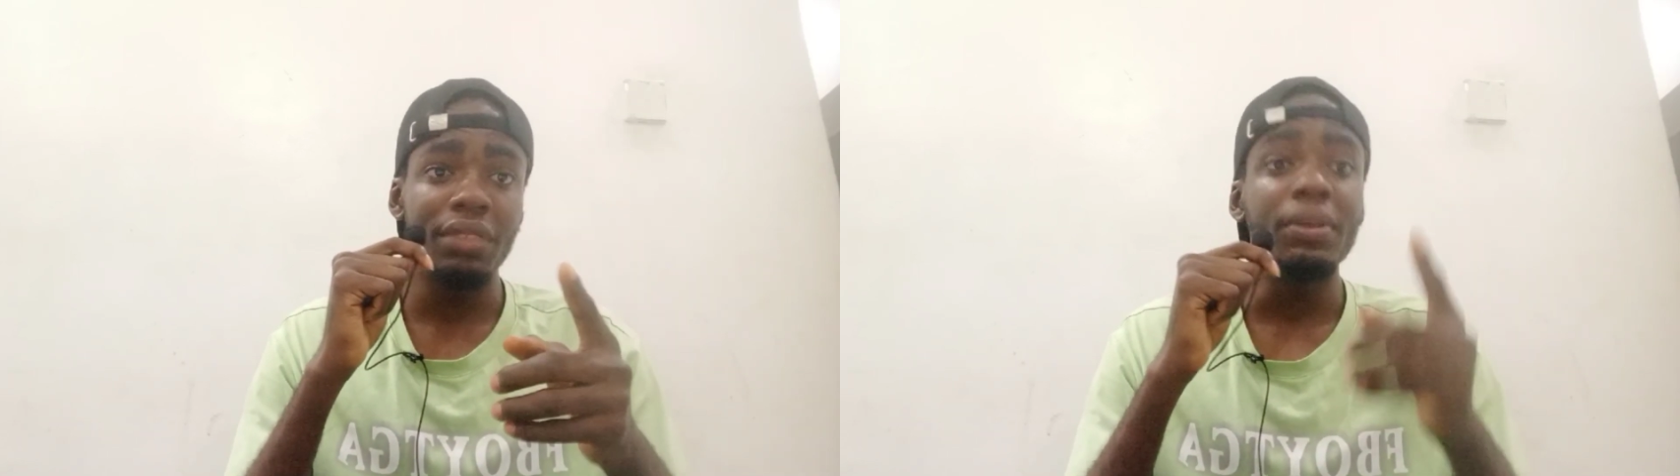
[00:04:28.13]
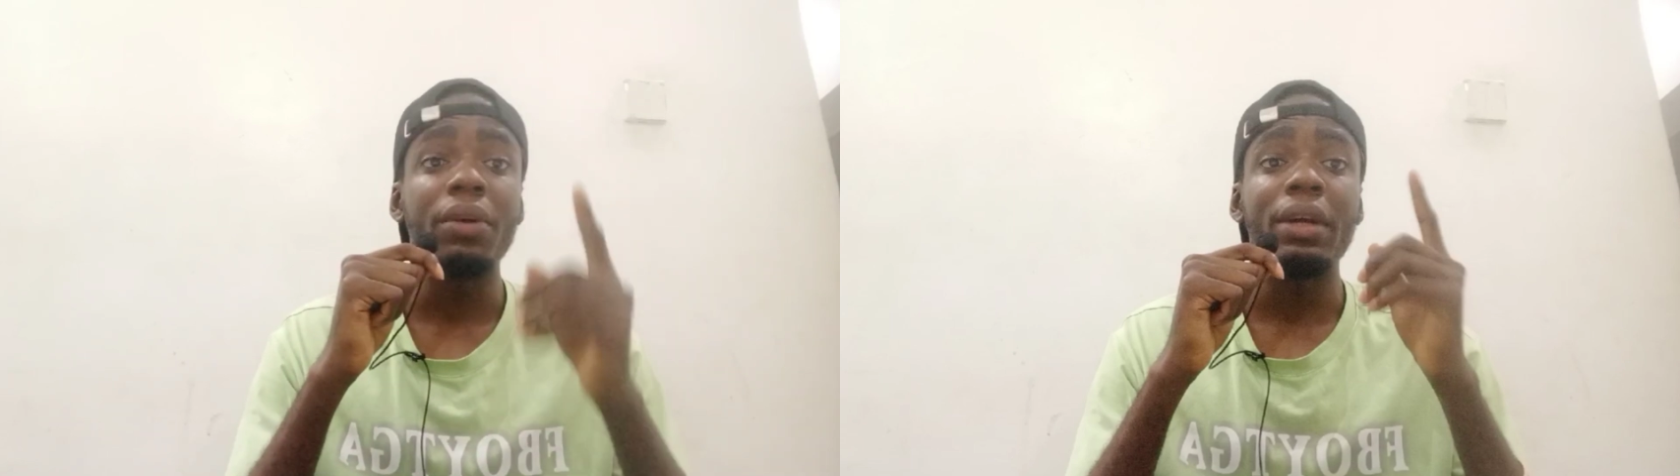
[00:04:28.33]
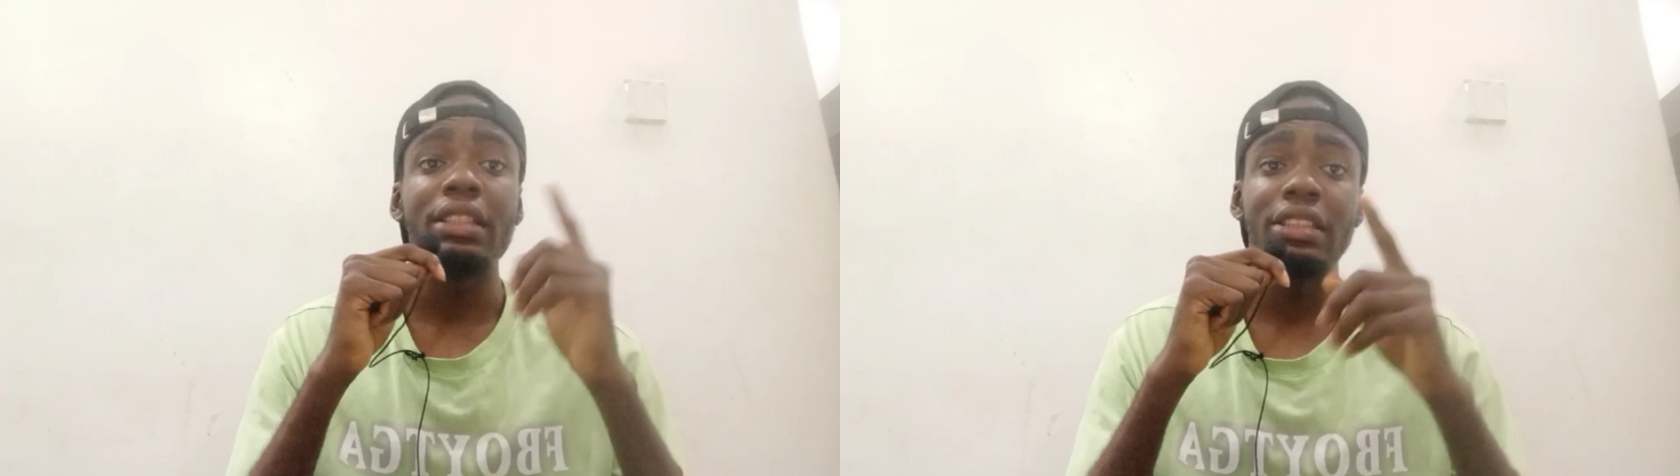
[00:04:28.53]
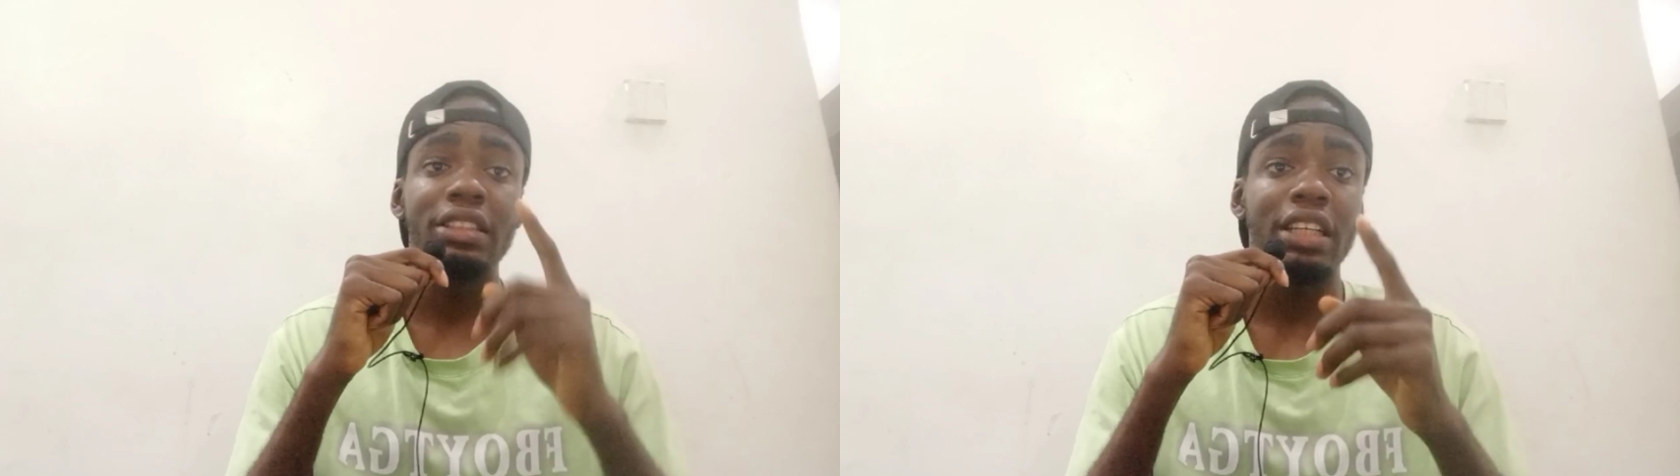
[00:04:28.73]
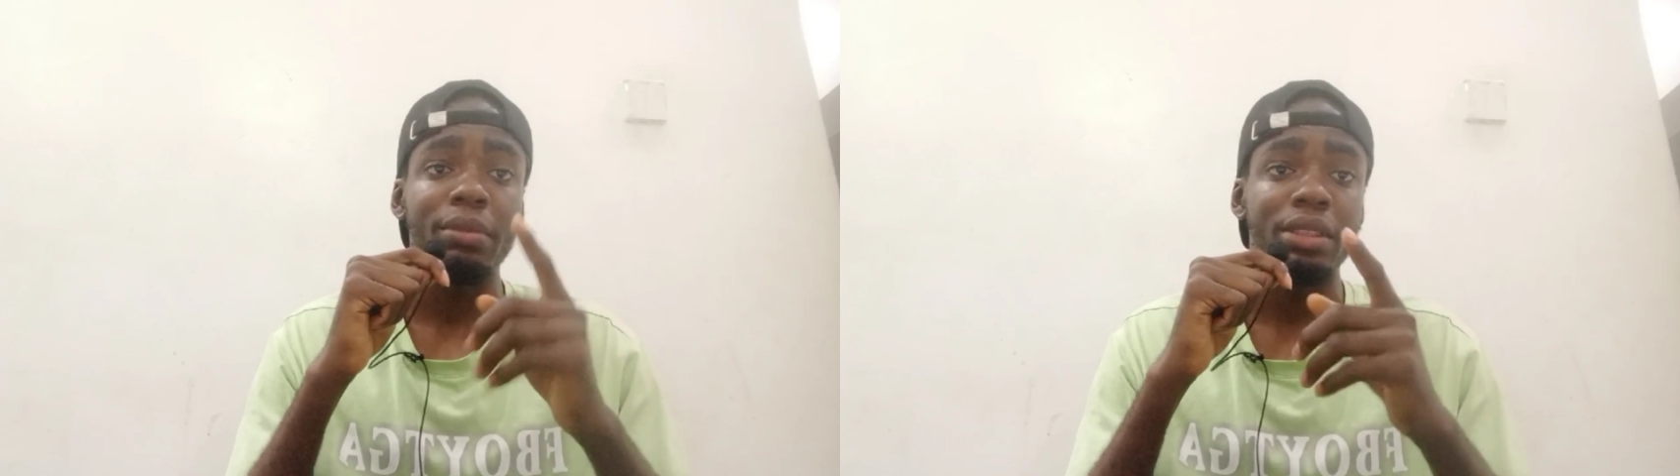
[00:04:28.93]
if you are writing
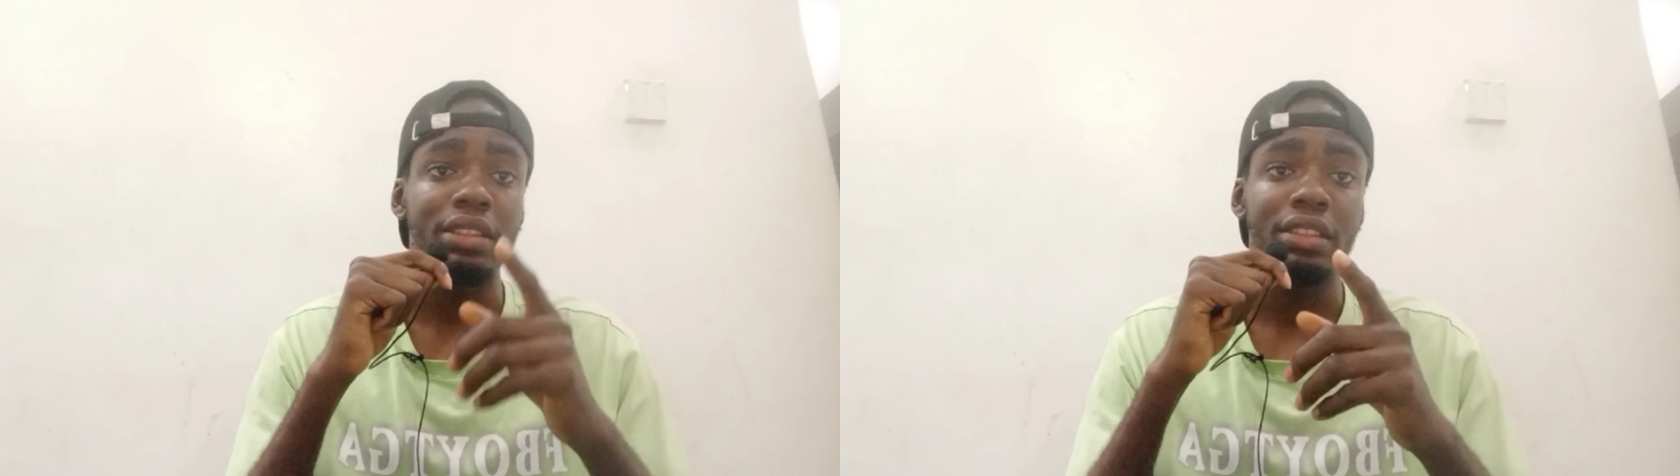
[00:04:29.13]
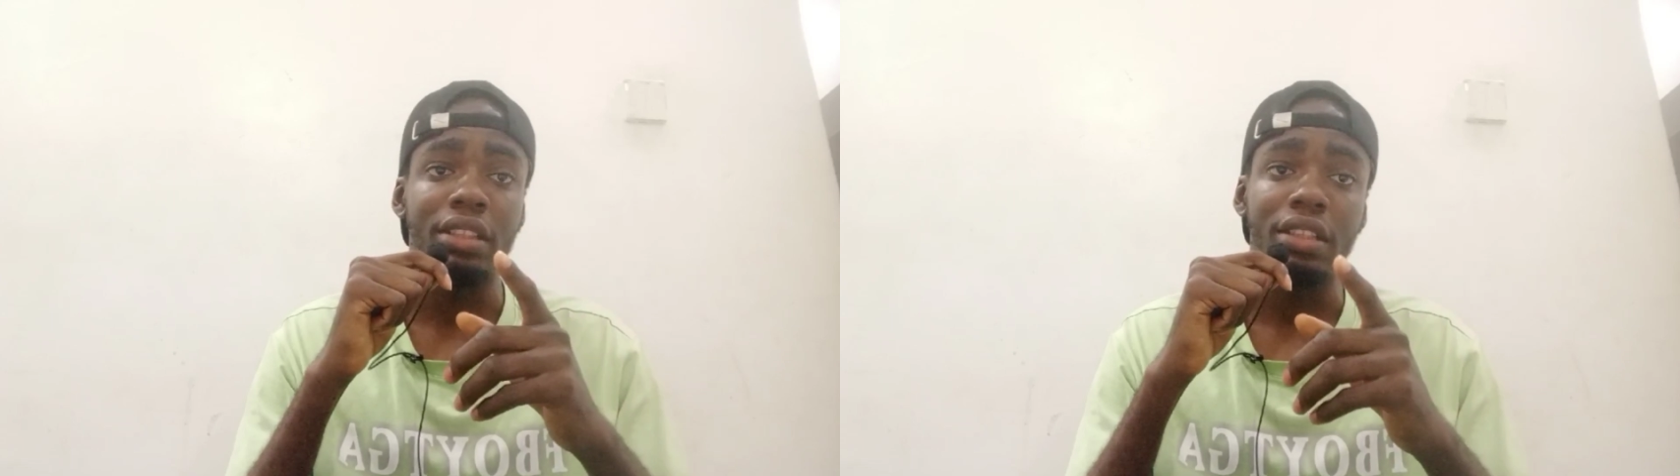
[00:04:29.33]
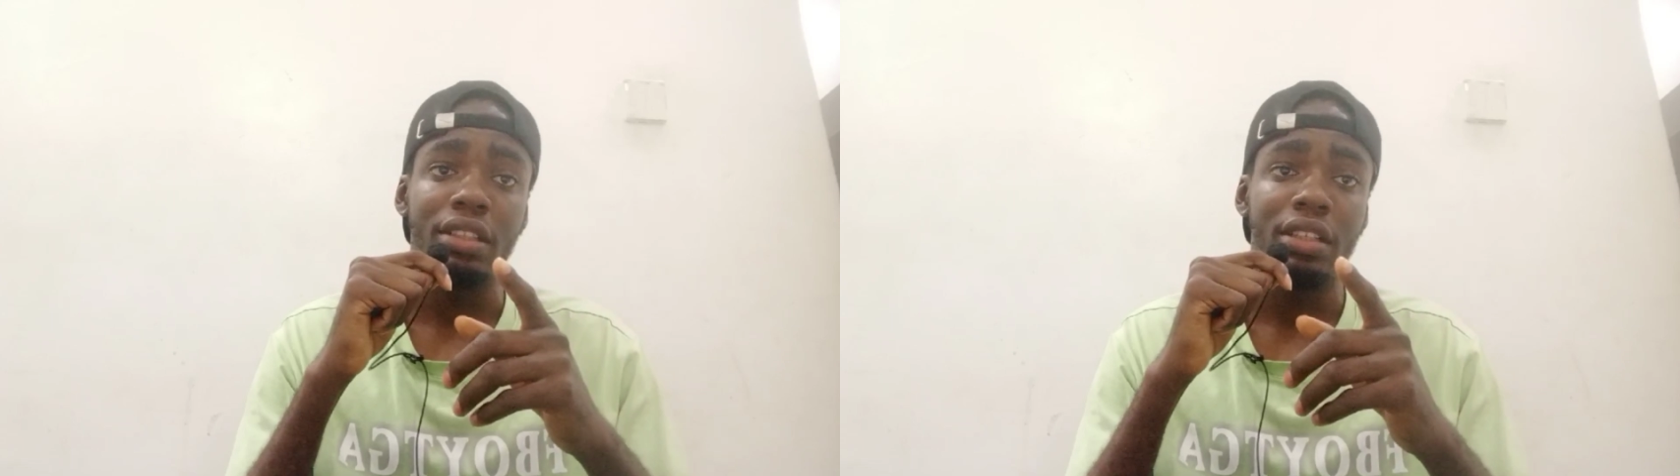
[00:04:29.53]
JAMB this year,